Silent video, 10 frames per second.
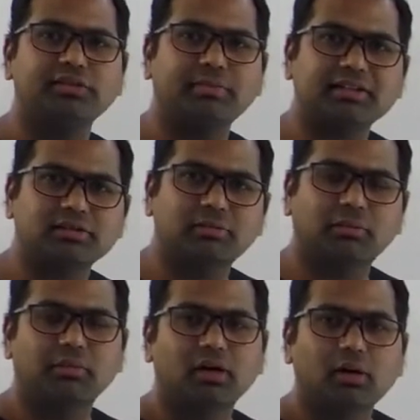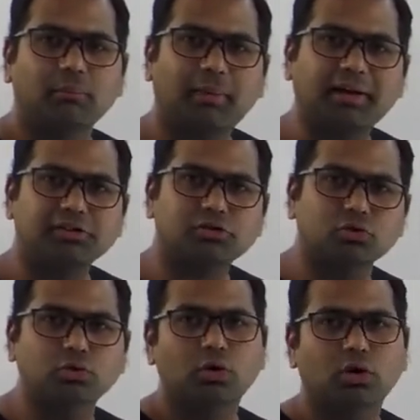is maximum? Minus
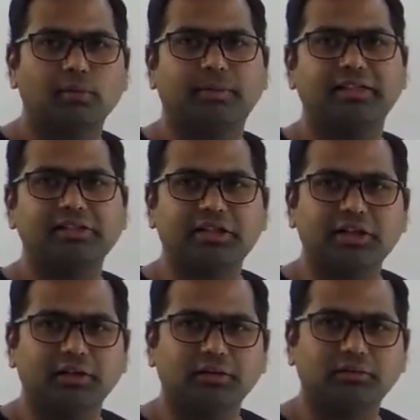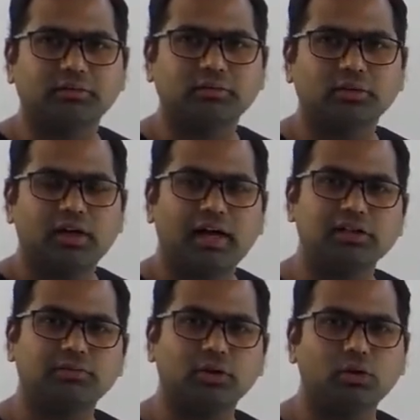2 or minus 3?
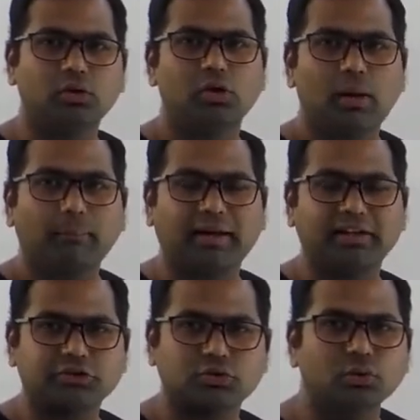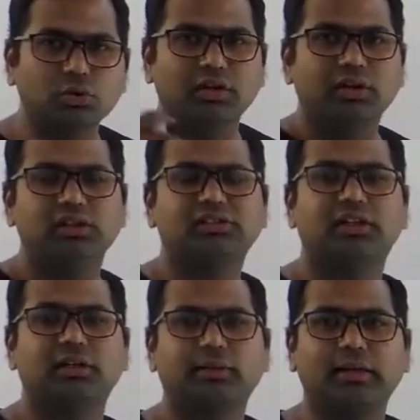As we know, minus 2 is
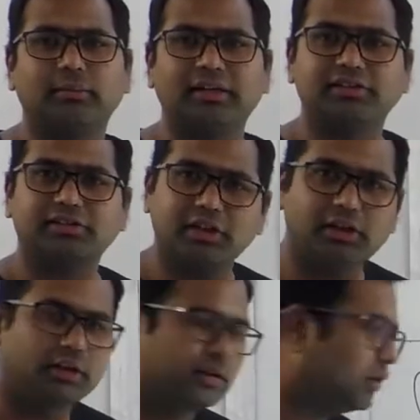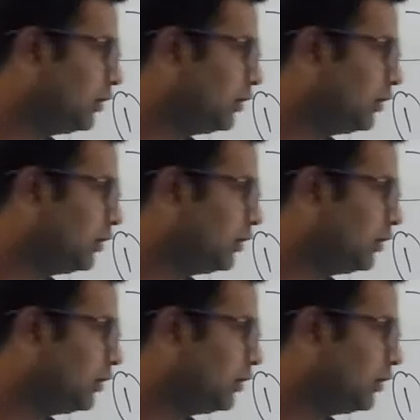greater than minus 3.